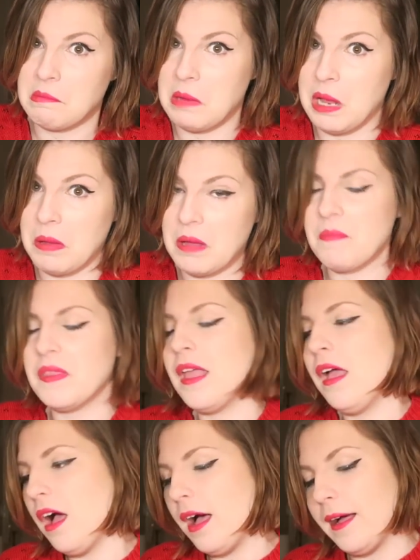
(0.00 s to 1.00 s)
Maybe.
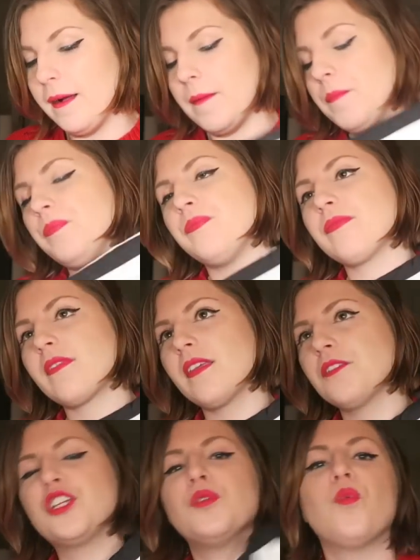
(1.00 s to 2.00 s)

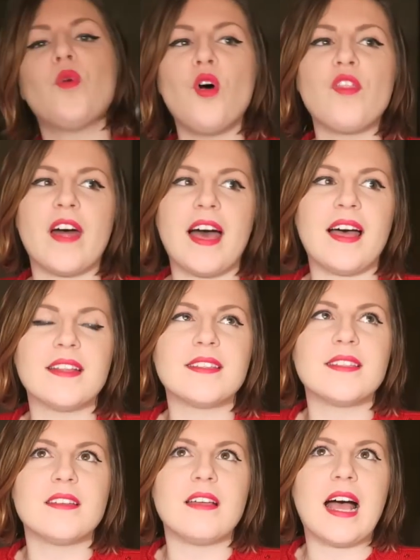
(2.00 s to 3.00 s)
She wore that